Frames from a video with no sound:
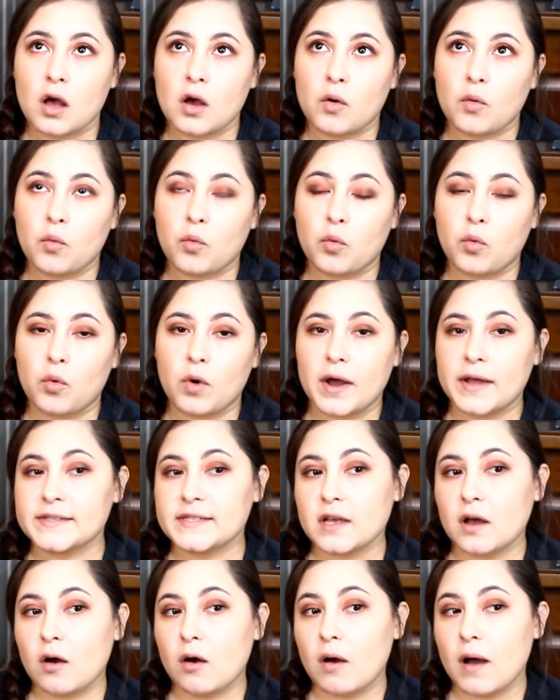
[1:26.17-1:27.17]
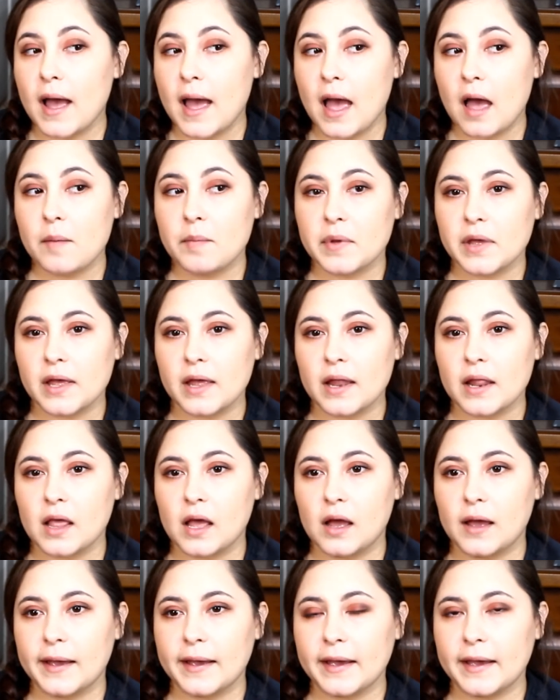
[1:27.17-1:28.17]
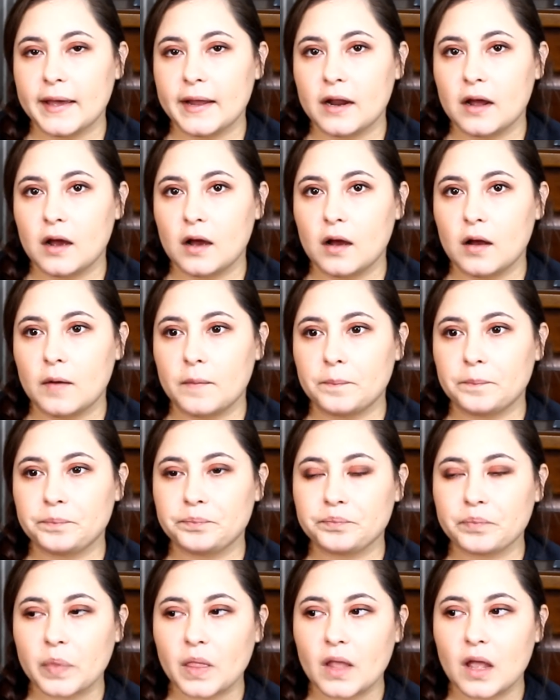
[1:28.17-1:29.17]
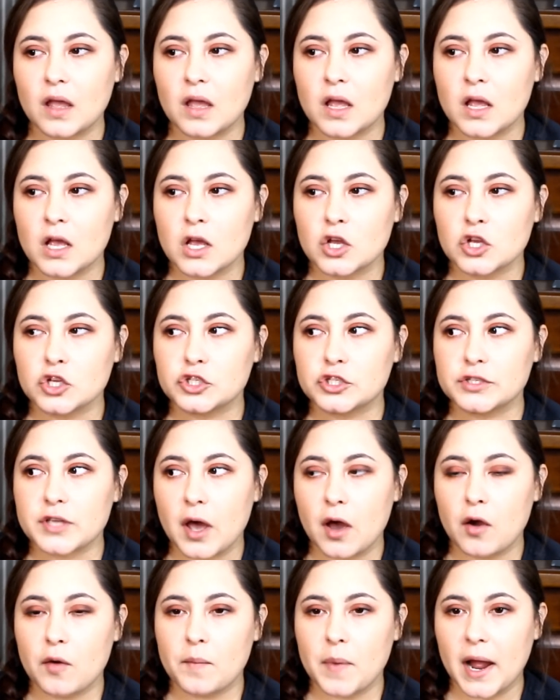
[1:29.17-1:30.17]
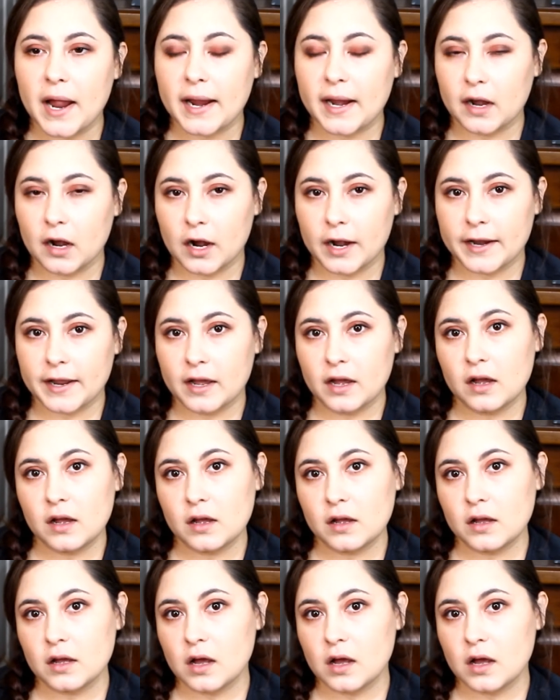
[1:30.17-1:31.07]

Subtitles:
what all happened. And so my area